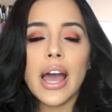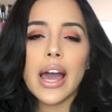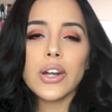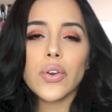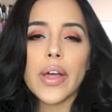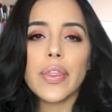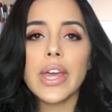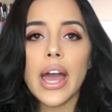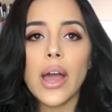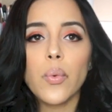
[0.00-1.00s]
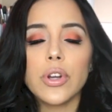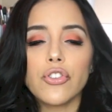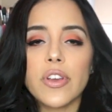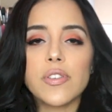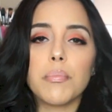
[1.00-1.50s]
I don't know, I think I want to
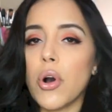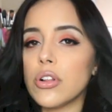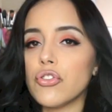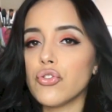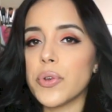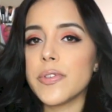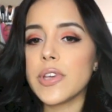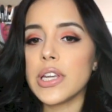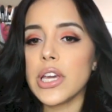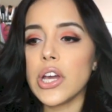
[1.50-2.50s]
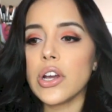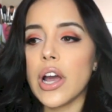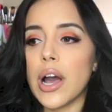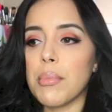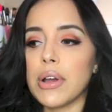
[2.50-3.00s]
try some Paula's Choice skincare.
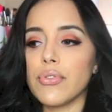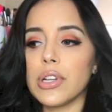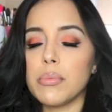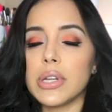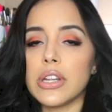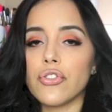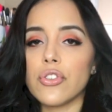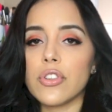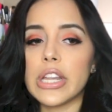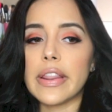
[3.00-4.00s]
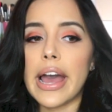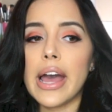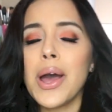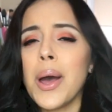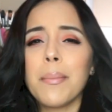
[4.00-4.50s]
I've really been interested in
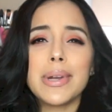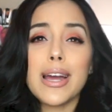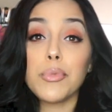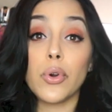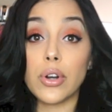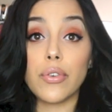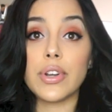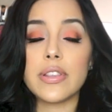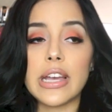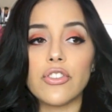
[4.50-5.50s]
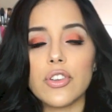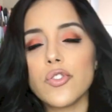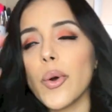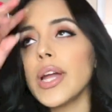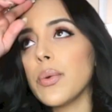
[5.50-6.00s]
that, but now I'm going off on a tangent.
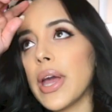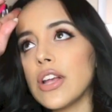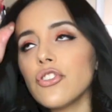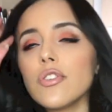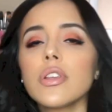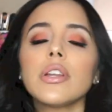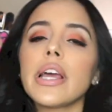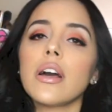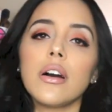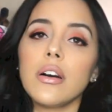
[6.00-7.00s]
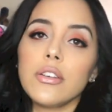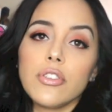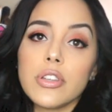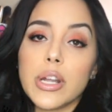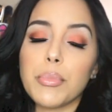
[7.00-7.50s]
So anyway, it's just like
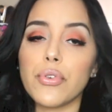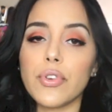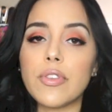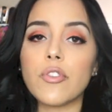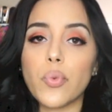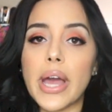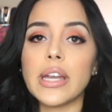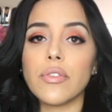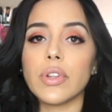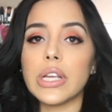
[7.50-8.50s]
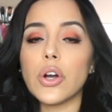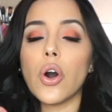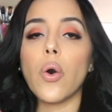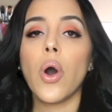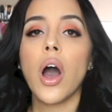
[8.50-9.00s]
a number of reasons why I didn't really
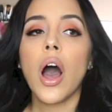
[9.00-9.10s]
go